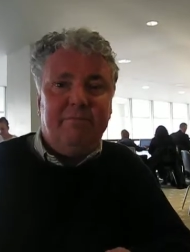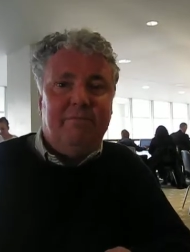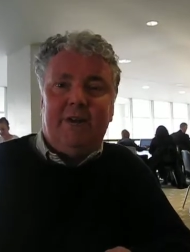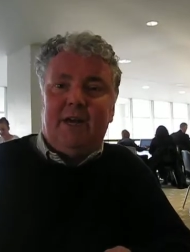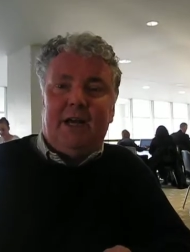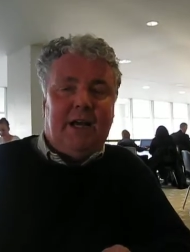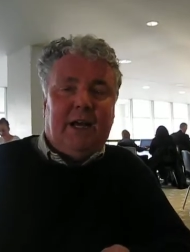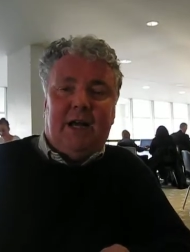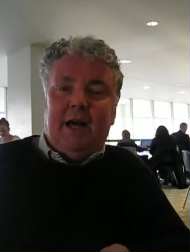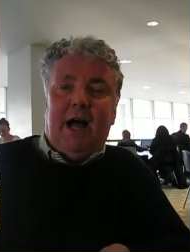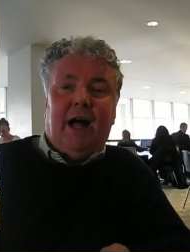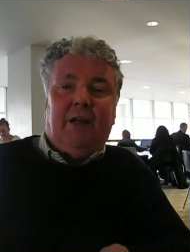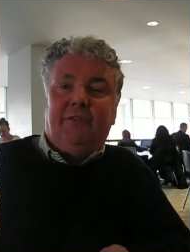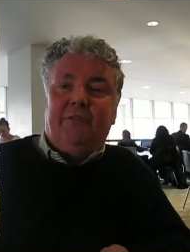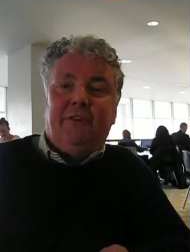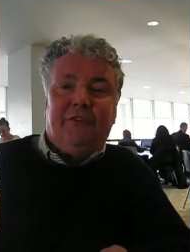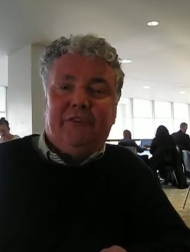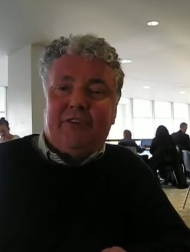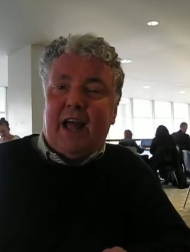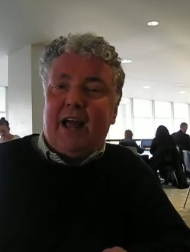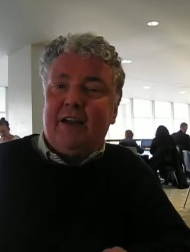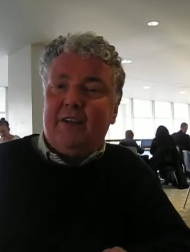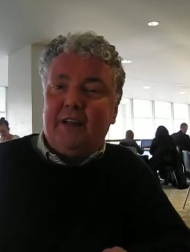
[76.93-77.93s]
uh,
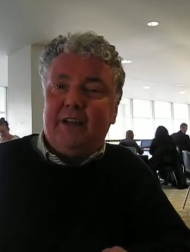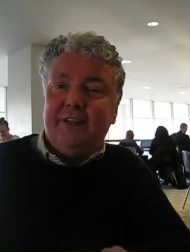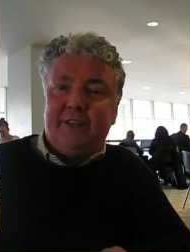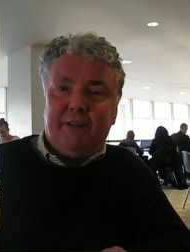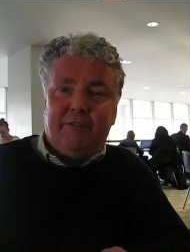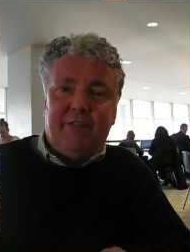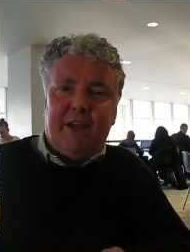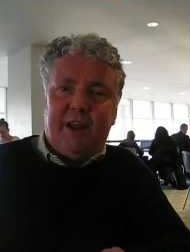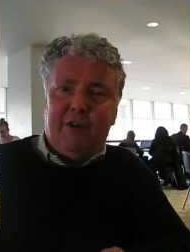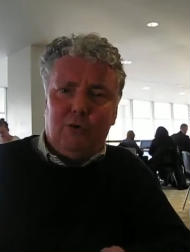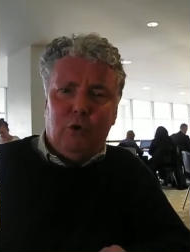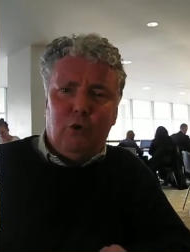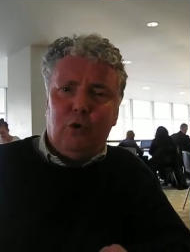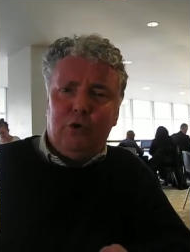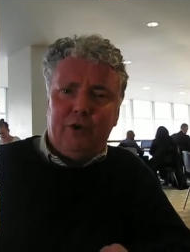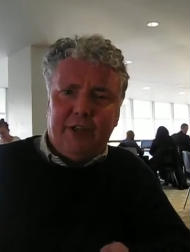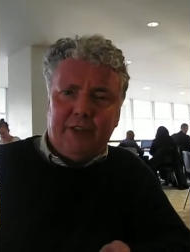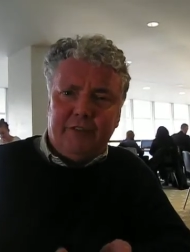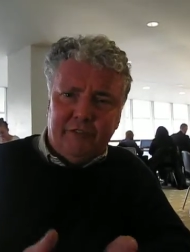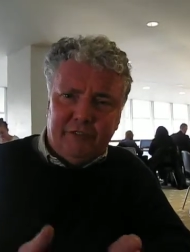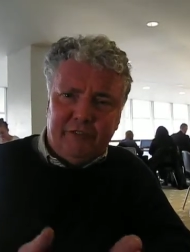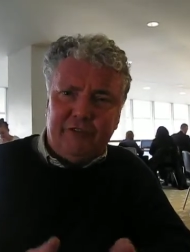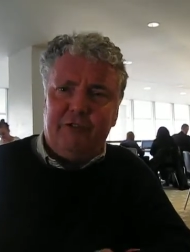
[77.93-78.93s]
understandings of their
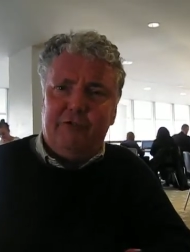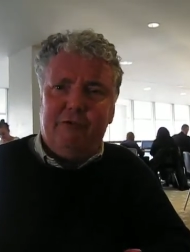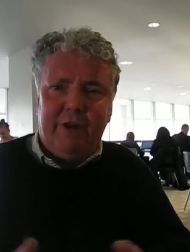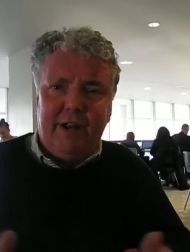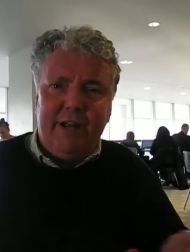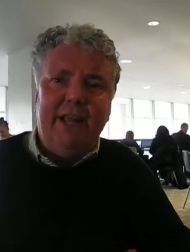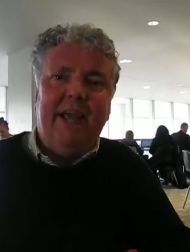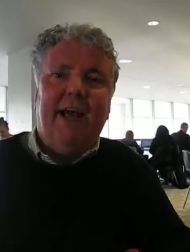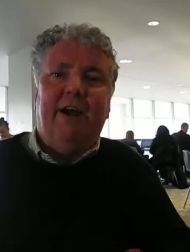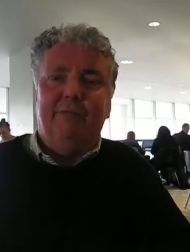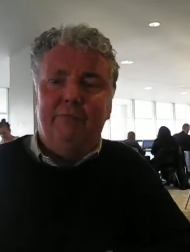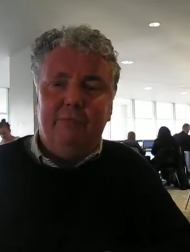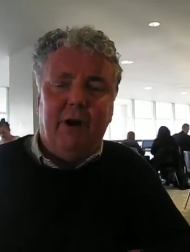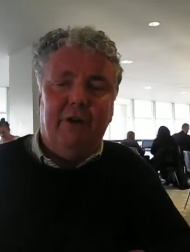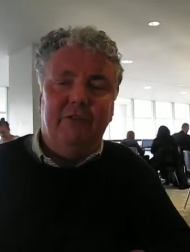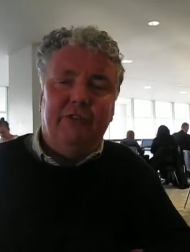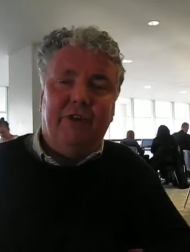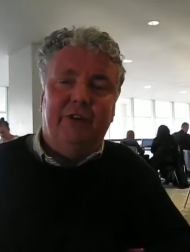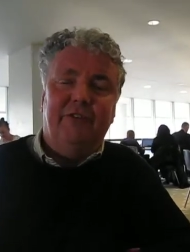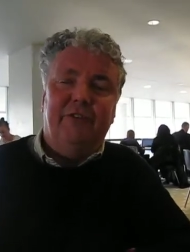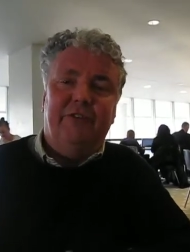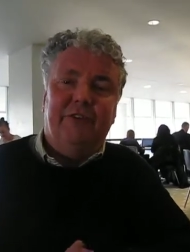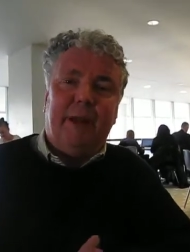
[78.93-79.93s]
audience to really have
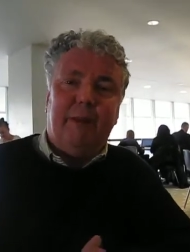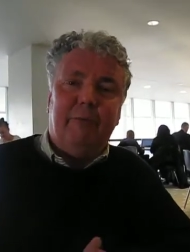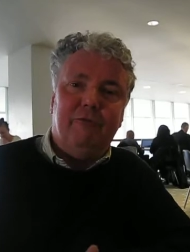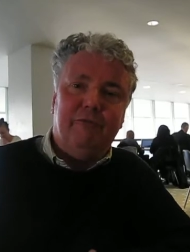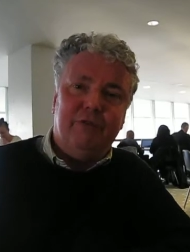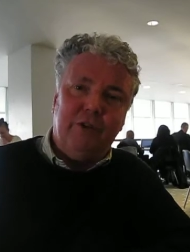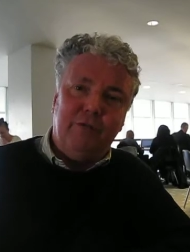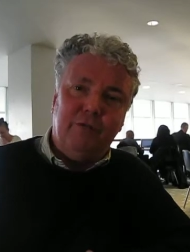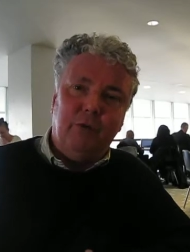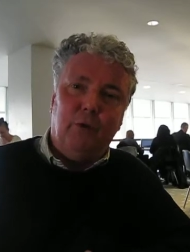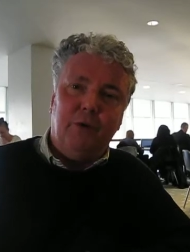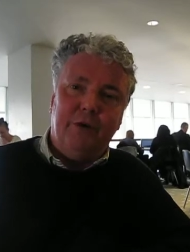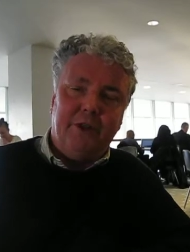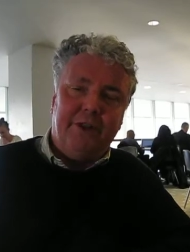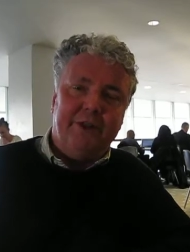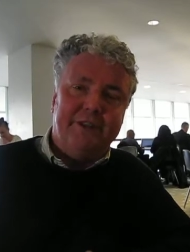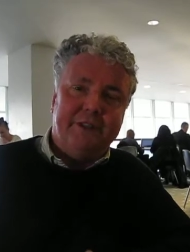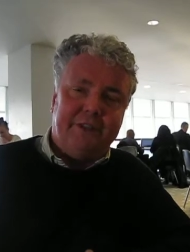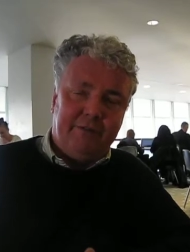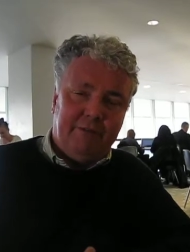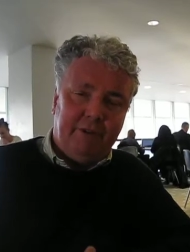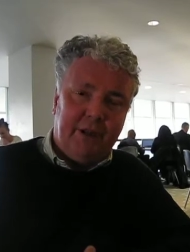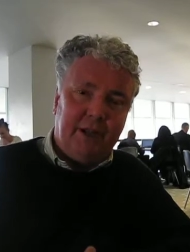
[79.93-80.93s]
much conception of
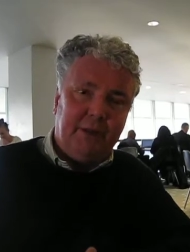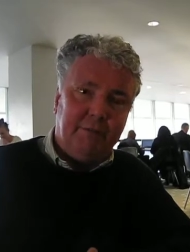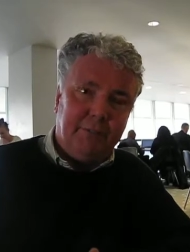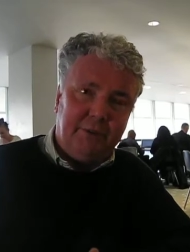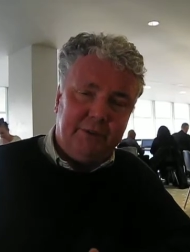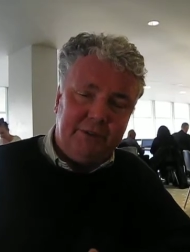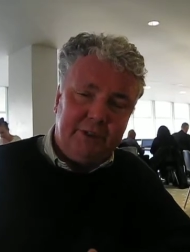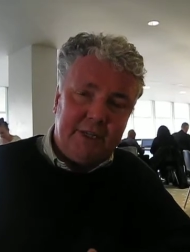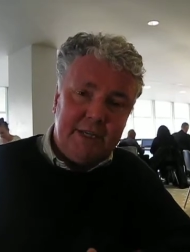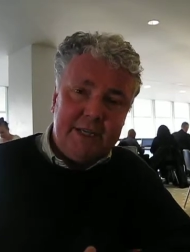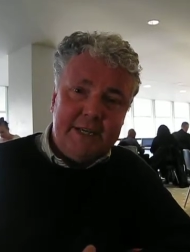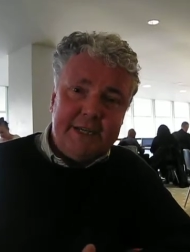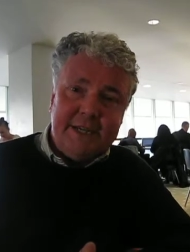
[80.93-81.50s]
audience development.